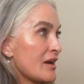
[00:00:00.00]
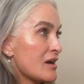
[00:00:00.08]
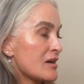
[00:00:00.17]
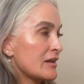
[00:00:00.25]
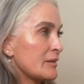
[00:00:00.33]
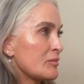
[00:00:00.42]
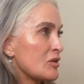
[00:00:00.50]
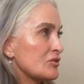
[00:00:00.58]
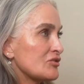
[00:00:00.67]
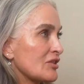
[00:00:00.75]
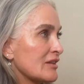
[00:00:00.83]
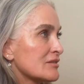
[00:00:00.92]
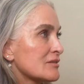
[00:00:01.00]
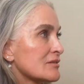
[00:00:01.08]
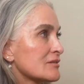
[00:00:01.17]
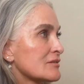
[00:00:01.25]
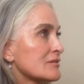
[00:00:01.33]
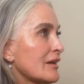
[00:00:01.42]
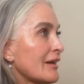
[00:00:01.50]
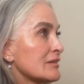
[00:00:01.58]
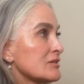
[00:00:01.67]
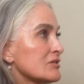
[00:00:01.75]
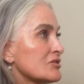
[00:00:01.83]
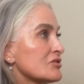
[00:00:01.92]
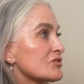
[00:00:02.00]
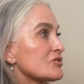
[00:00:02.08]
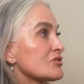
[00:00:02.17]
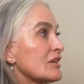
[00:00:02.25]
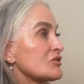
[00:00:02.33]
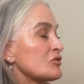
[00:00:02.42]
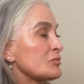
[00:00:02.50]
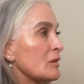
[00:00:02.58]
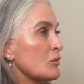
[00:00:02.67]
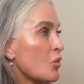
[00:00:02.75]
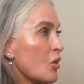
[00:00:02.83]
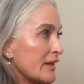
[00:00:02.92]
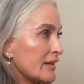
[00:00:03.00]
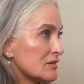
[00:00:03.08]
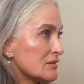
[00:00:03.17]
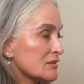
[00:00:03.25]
highly processed and tend to be white.